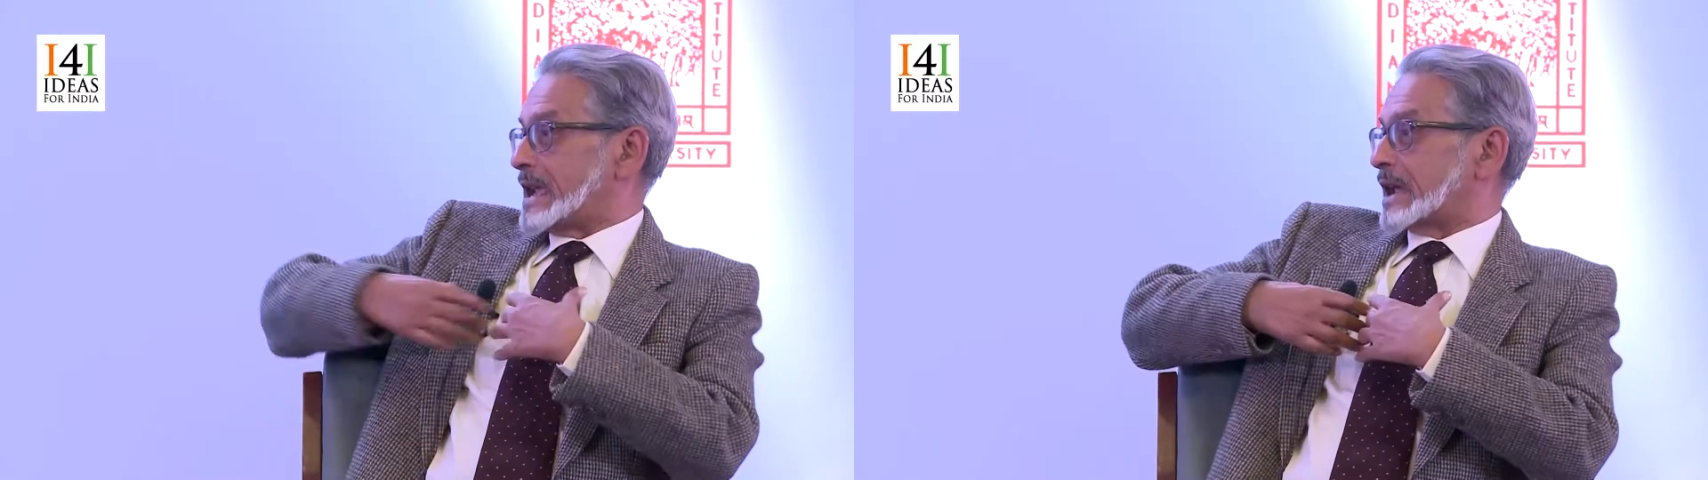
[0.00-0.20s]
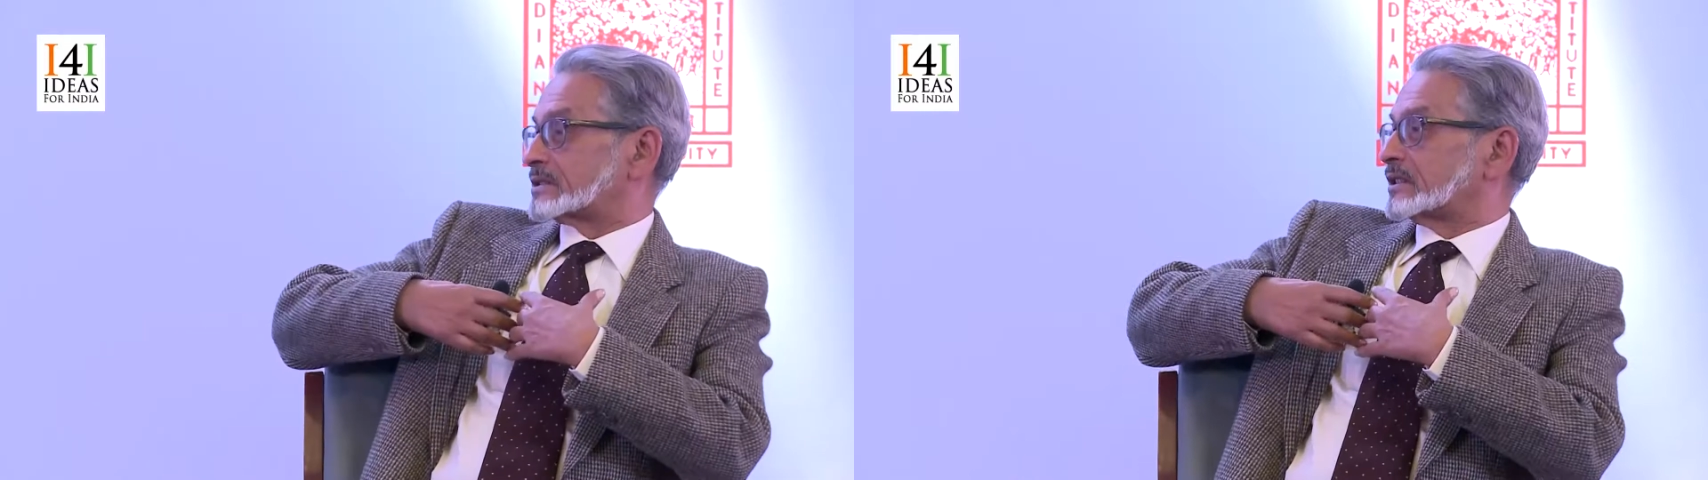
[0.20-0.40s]

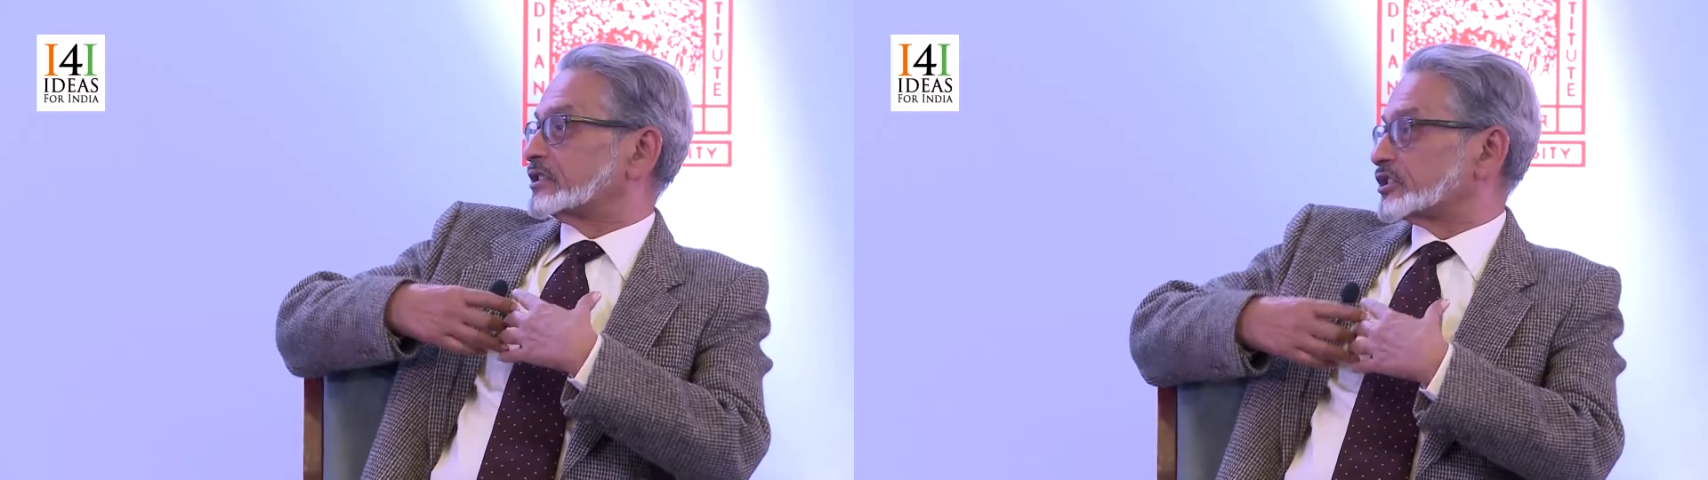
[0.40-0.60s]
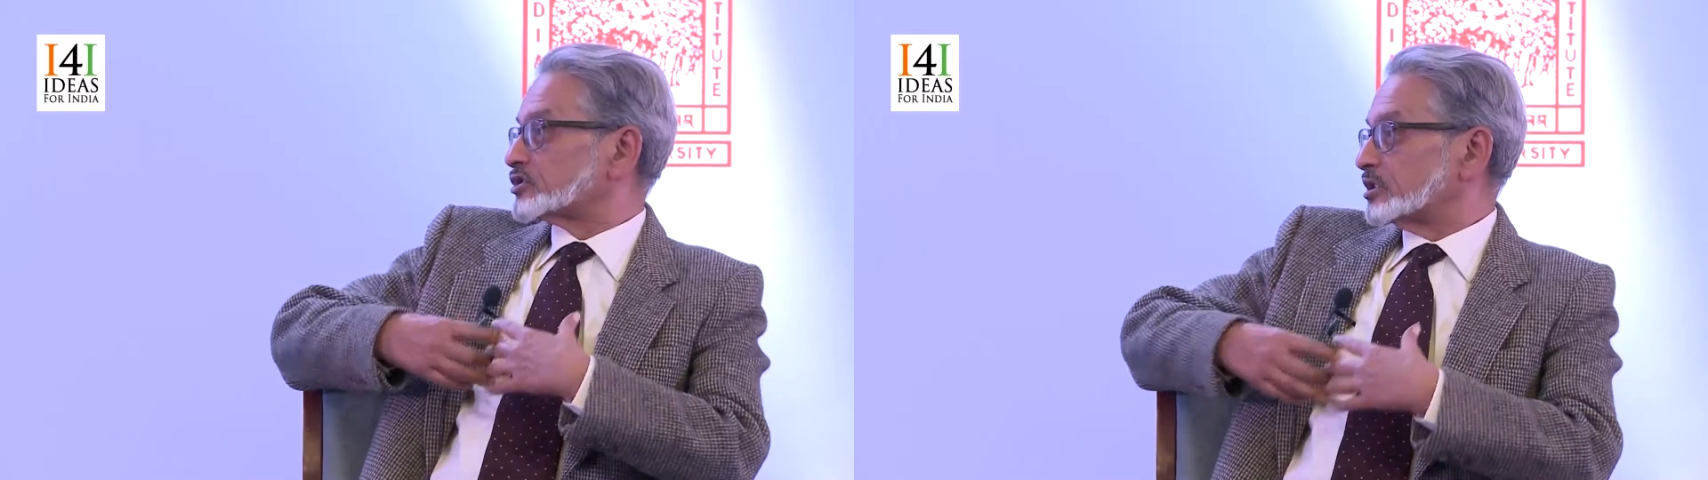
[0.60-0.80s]
as the
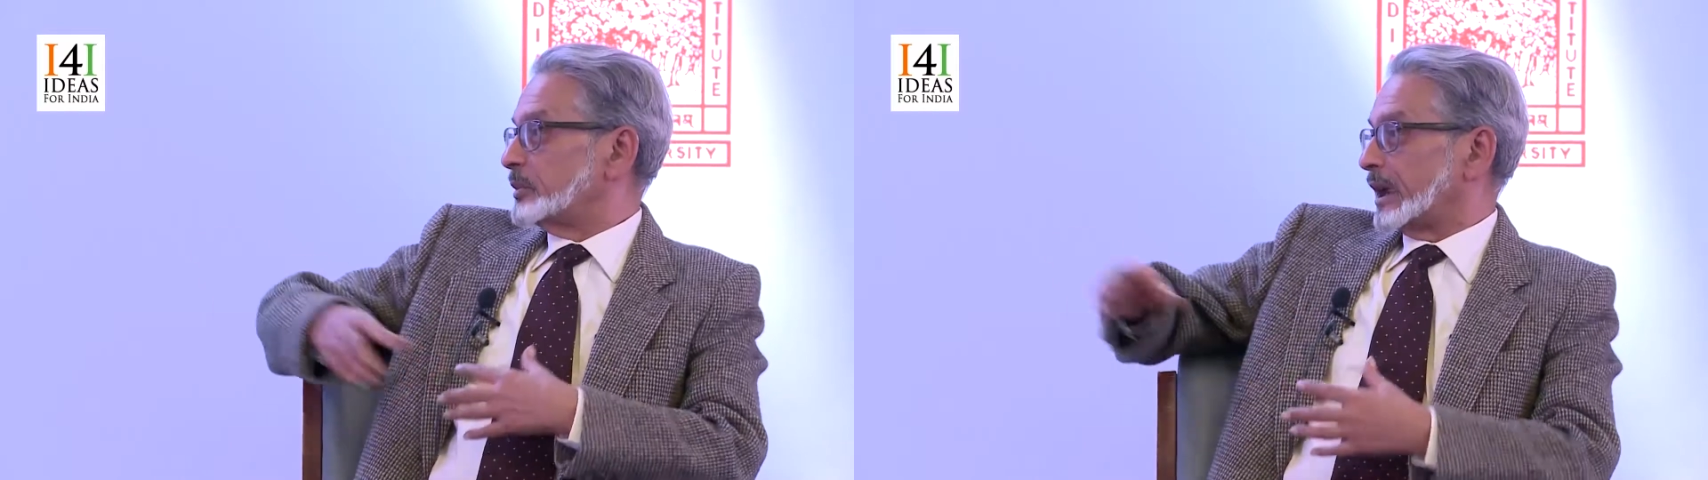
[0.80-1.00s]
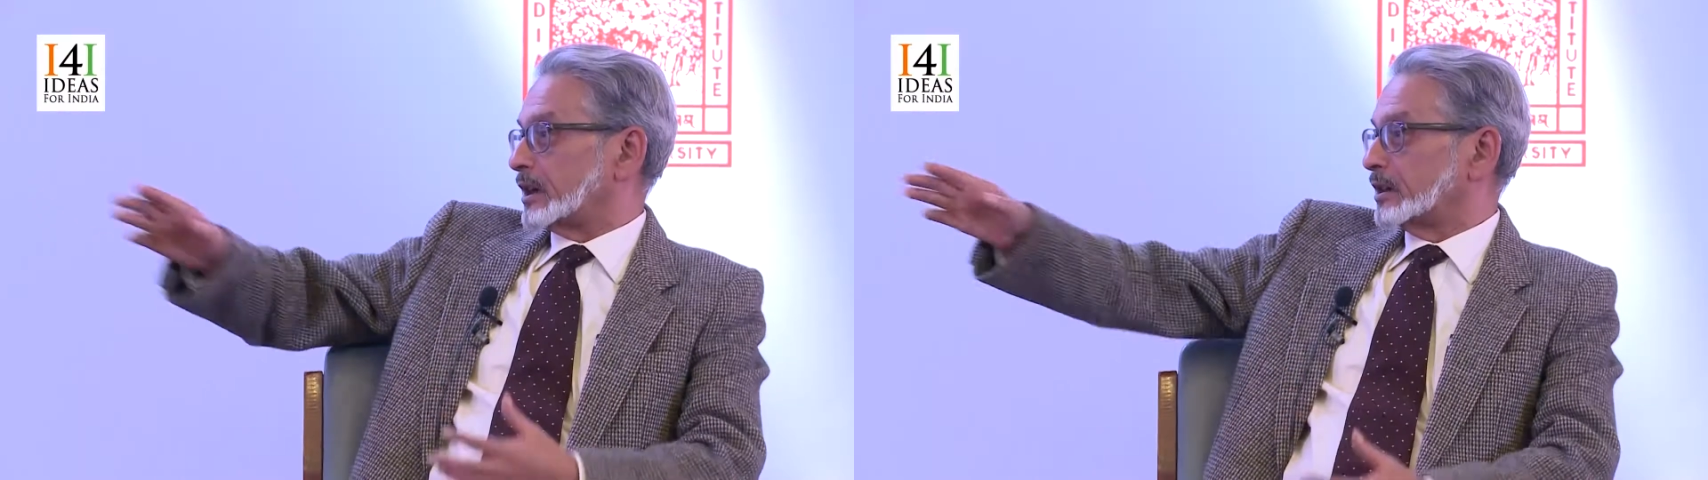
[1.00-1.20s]
decision
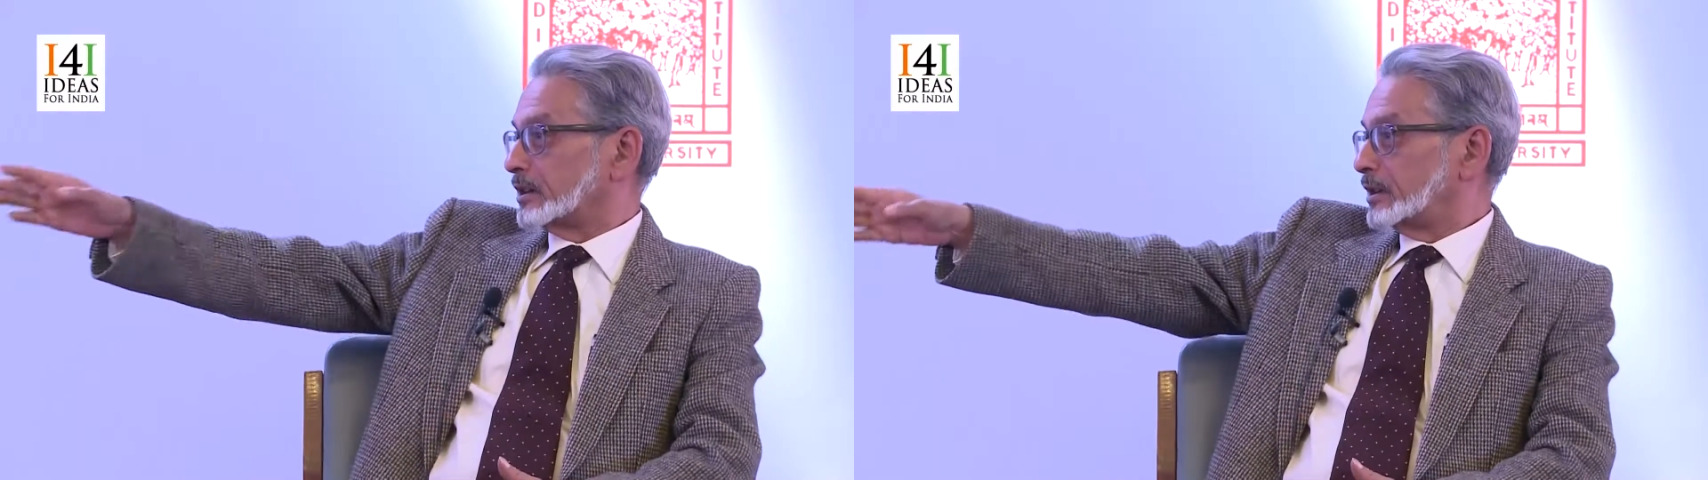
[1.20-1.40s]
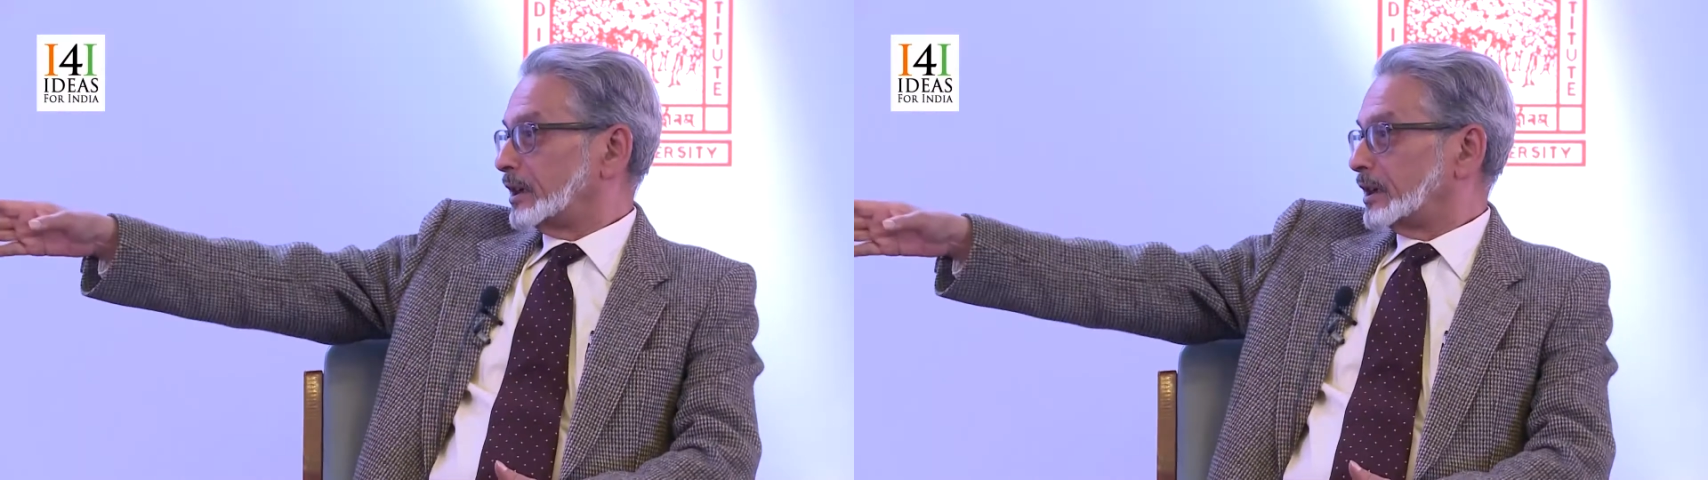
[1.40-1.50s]
maker,